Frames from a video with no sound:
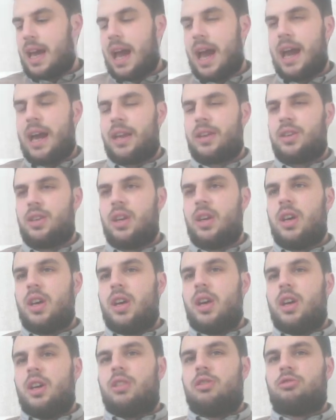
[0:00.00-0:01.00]
And
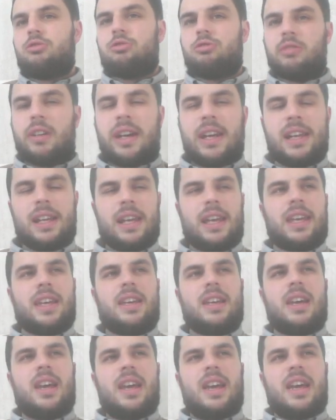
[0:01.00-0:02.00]
really,